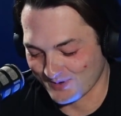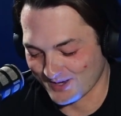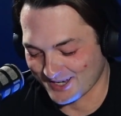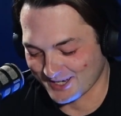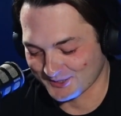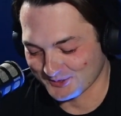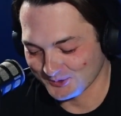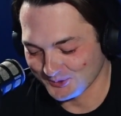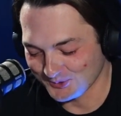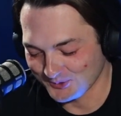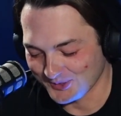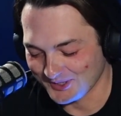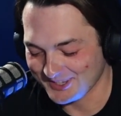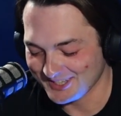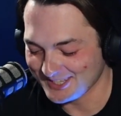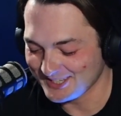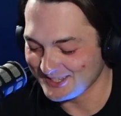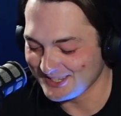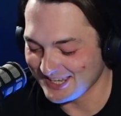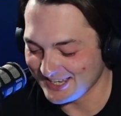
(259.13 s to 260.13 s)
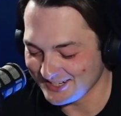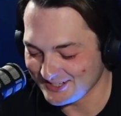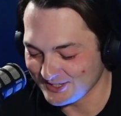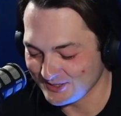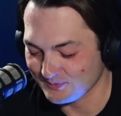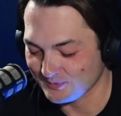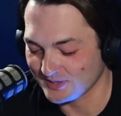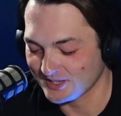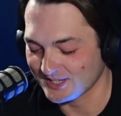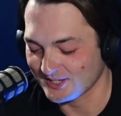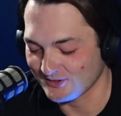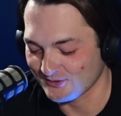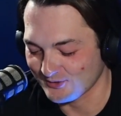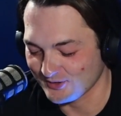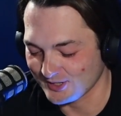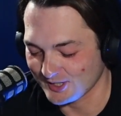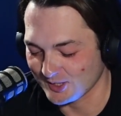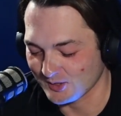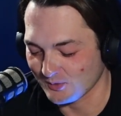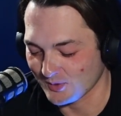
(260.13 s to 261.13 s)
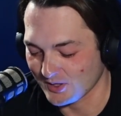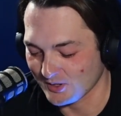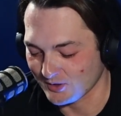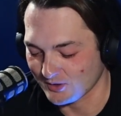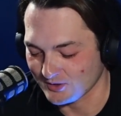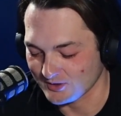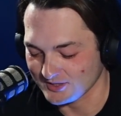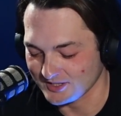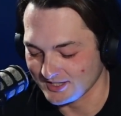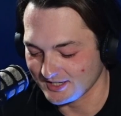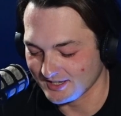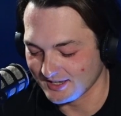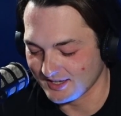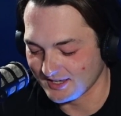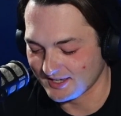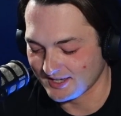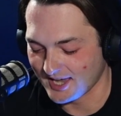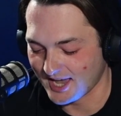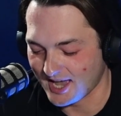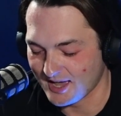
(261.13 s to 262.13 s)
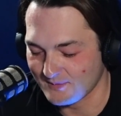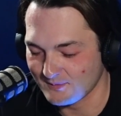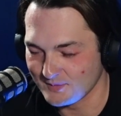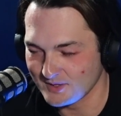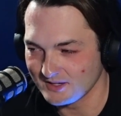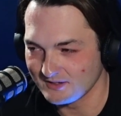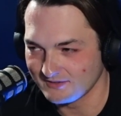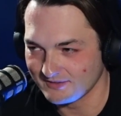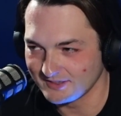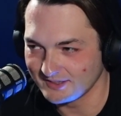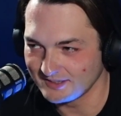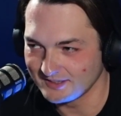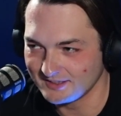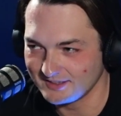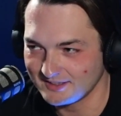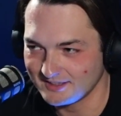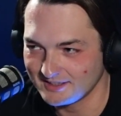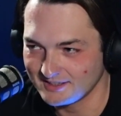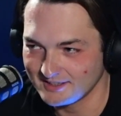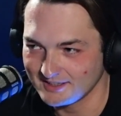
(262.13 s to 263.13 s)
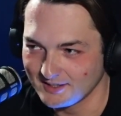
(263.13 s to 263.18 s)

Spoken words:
I don't know. I think he'd actually play it really well because he can be a villain.